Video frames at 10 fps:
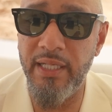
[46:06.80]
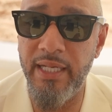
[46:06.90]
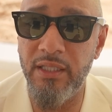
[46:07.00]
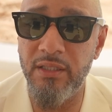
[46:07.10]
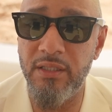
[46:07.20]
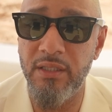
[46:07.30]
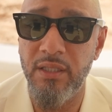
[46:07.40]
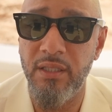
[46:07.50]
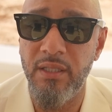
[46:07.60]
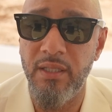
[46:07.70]
things
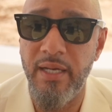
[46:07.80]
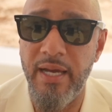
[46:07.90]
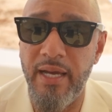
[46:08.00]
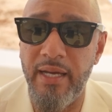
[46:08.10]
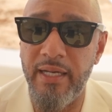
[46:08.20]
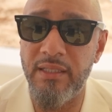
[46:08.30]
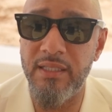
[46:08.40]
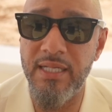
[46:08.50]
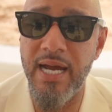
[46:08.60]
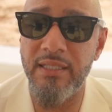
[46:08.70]

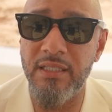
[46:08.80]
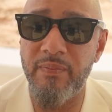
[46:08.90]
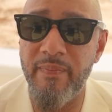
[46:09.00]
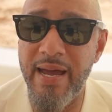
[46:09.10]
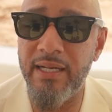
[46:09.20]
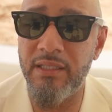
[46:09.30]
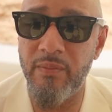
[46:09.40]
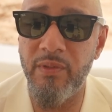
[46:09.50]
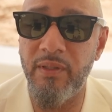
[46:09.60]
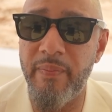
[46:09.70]
exercise its
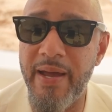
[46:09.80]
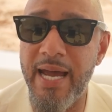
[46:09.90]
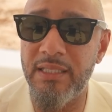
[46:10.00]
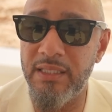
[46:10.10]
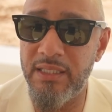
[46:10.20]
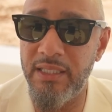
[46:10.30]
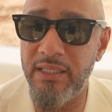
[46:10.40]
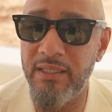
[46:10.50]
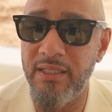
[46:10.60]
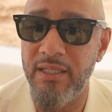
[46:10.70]
maximum
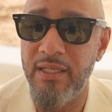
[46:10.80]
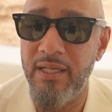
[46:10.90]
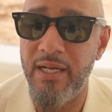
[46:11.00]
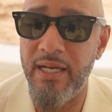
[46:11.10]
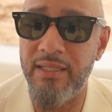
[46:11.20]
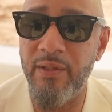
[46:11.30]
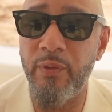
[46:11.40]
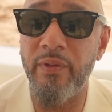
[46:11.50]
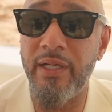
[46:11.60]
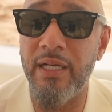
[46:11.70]
capacity, I think
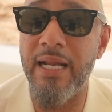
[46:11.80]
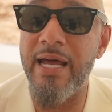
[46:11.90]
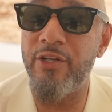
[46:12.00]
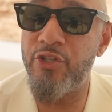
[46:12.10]
we would get a lot of